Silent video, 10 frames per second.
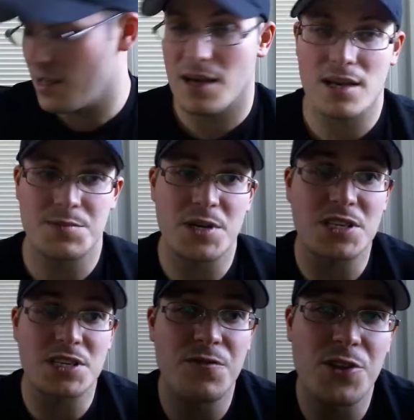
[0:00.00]

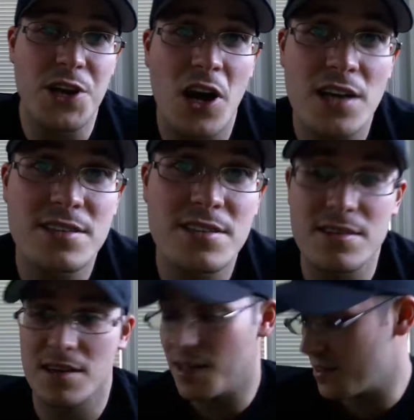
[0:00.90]
Especially for the costs.
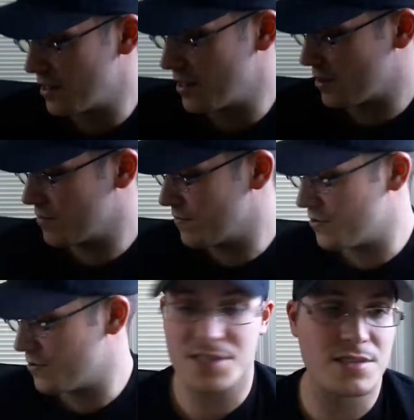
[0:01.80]
I think
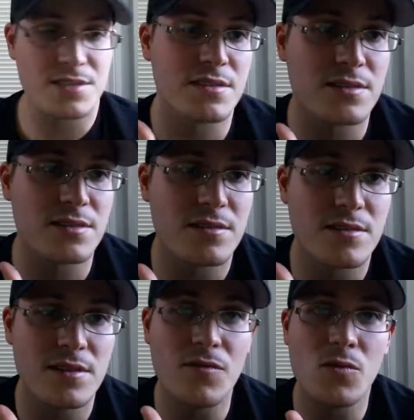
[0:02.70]
for this
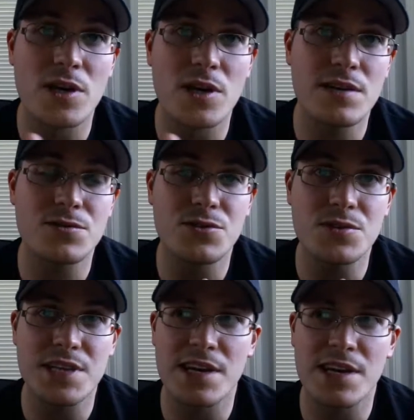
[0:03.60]
level 1, level 2
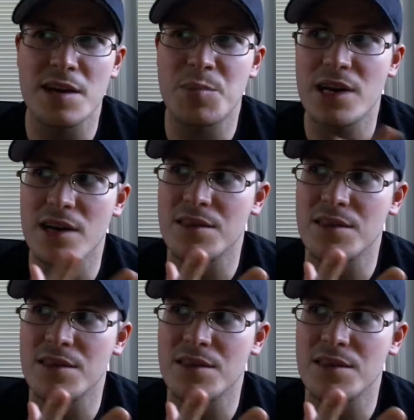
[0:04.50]
set I paid